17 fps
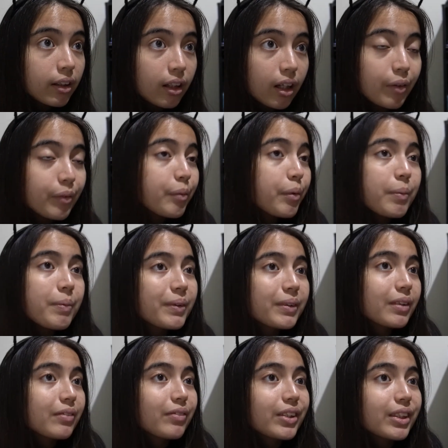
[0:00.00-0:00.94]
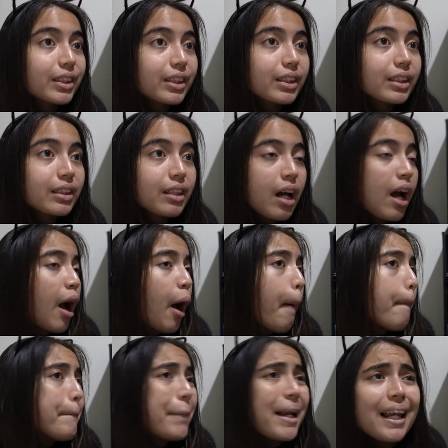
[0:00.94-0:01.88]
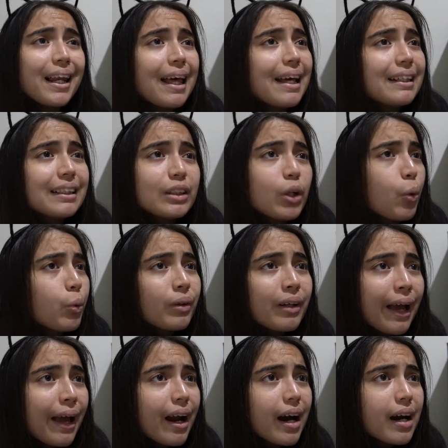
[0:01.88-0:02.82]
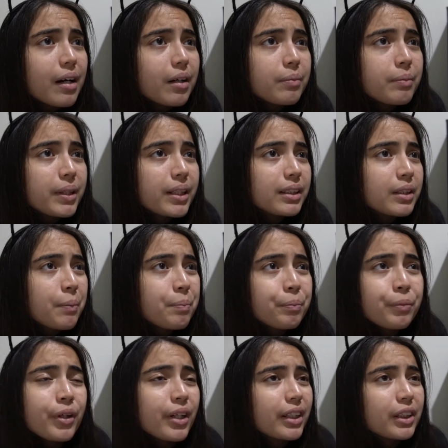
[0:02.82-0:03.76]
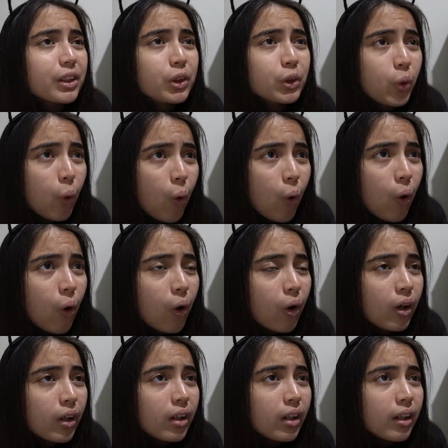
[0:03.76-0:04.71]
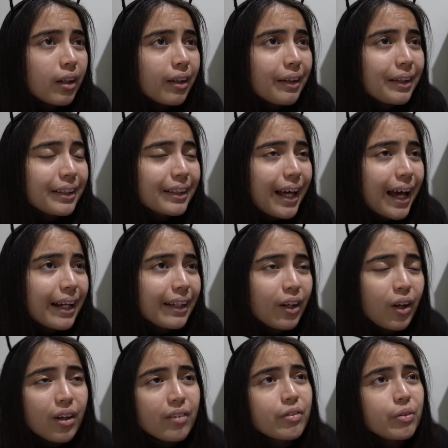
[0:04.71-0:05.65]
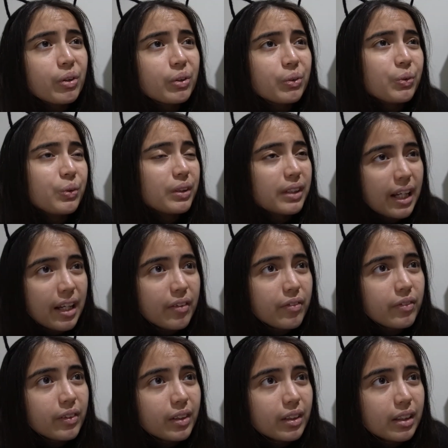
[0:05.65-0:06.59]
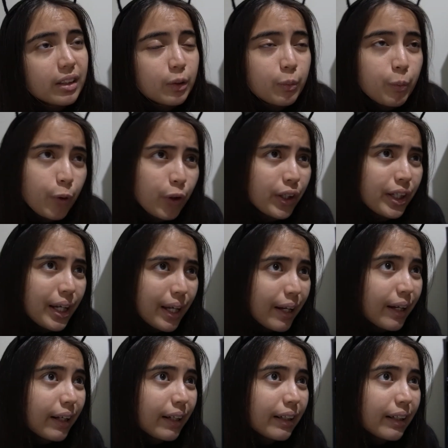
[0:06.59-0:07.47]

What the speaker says: And maybe most of us just plain don't care, because I'm pretty sure that not everyone who's saved is born again.